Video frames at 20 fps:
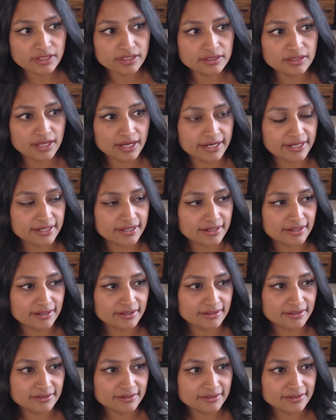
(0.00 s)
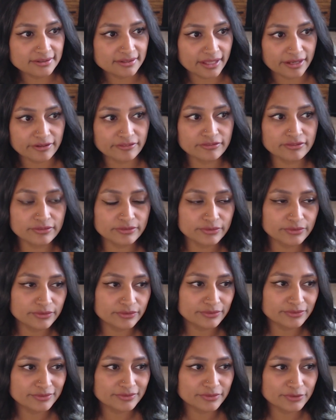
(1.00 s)
like
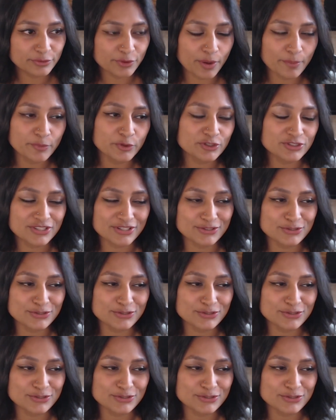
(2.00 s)
I'm gonna say